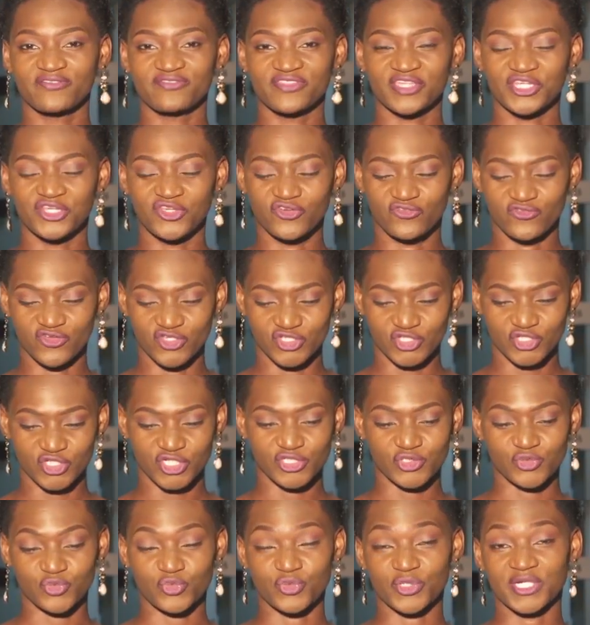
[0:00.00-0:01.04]
of the New Vision
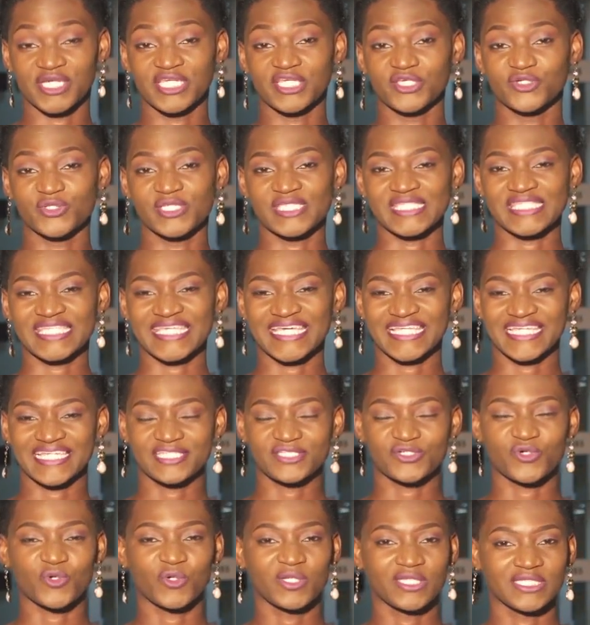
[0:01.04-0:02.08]
is already on sale
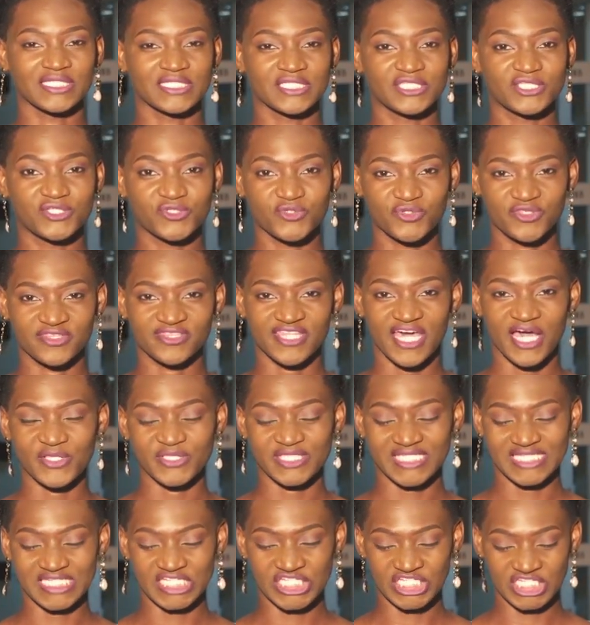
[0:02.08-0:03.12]
at only
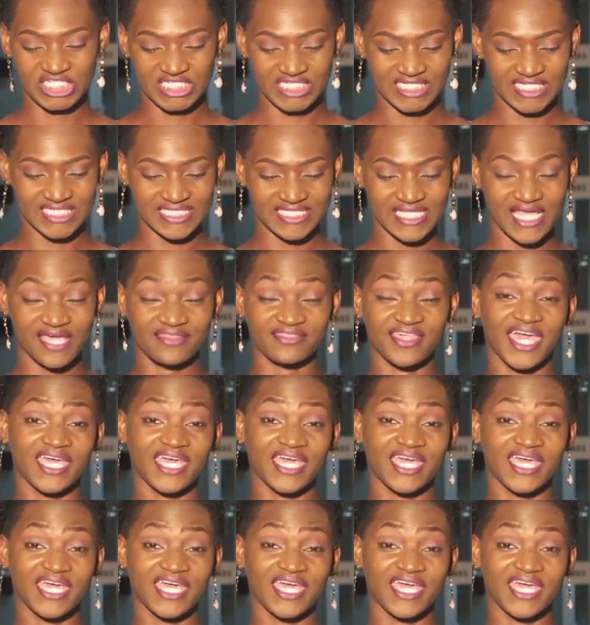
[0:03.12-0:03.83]
2,000 shillings. And the